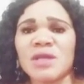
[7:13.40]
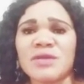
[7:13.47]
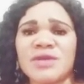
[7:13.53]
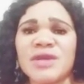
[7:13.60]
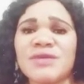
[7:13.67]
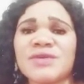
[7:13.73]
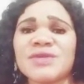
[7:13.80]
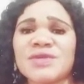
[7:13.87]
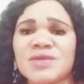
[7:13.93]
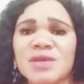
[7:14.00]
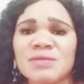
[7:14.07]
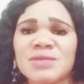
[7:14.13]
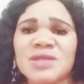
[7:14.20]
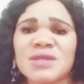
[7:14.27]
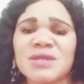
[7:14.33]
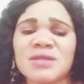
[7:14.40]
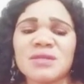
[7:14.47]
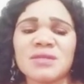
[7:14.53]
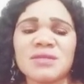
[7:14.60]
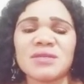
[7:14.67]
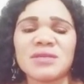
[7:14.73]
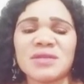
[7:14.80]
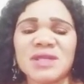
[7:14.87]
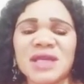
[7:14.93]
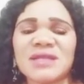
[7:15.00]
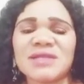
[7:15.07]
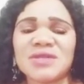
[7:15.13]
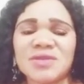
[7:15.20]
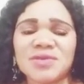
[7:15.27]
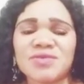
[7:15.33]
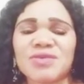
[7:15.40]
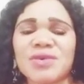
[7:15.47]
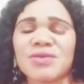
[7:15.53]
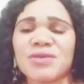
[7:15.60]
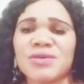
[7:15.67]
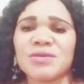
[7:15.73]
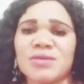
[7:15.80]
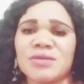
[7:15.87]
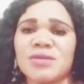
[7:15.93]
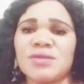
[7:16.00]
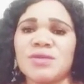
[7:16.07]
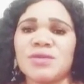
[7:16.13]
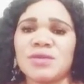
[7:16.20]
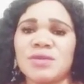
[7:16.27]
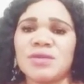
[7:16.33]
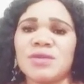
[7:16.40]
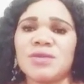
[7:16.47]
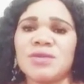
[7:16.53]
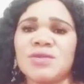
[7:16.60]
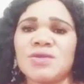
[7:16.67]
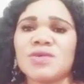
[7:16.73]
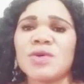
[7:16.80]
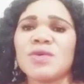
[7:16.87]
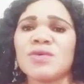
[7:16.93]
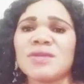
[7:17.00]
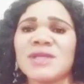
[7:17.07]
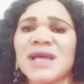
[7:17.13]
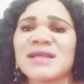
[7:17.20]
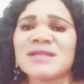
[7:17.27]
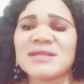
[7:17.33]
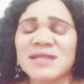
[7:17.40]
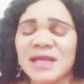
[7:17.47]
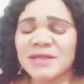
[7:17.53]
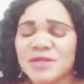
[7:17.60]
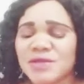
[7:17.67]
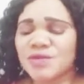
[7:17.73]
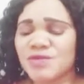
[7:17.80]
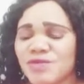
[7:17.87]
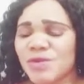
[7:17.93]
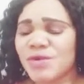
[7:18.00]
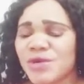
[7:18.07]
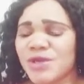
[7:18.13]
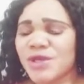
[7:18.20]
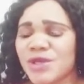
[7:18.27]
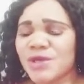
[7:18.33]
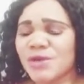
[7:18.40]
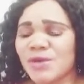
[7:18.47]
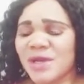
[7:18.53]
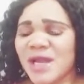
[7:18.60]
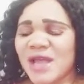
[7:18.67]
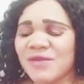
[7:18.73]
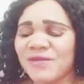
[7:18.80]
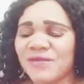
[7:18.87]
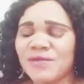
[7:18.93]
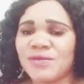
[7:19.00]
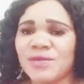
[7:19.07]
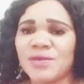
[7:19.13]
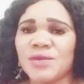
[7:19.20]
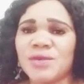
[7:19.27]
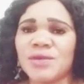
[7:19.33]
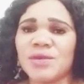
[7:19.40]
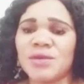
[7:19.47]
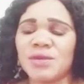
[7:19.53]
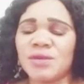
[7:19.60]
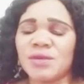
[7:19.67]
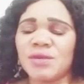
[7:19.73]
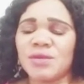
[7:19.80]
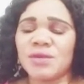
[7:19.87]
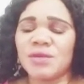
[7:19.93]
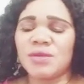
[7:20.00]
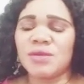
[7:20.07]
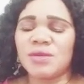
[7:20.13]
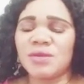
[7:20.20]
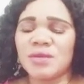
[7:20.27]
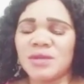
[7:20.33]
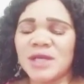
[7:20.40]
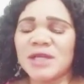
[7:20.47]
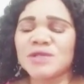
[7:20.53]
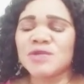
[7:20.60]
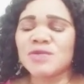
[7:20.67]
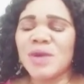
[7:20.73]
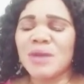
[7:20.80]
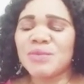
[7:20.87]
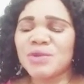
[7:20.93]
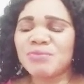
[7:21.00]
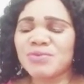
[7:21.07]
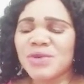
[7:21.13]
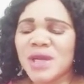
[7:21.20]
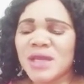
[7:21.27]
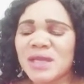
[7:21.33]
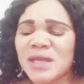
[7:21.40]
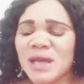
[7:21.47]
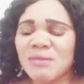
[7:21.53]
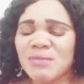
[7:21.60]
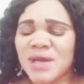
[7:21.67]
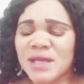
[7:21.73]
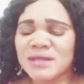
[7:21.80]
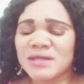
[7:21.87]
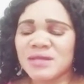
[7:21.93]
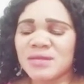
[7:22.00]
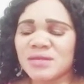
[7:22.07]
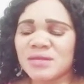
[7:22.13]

There is something that is wrong. So that is wrong in your life that you have been praying about,